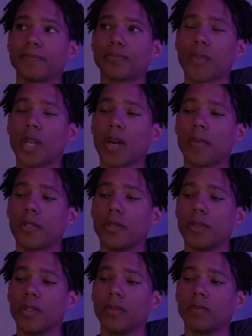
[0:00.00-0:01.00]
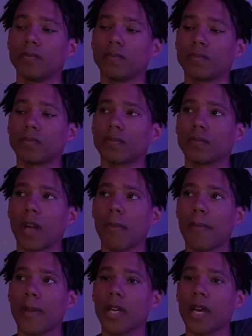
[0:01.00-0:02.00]
and I'm gonna do it. I'm
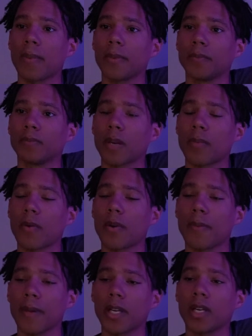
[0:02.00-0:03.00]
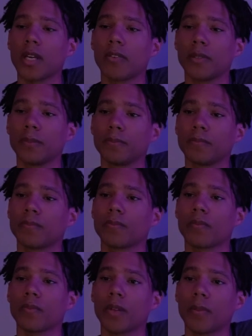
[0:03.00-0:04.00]
gonna make it happen. I'm already making it happen,
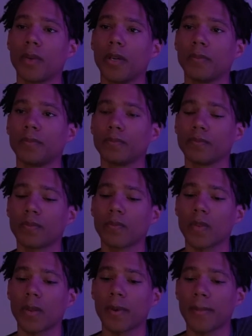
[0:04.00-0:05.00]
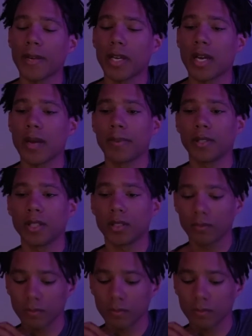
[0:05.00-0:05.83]
but I'm gonna make it happen like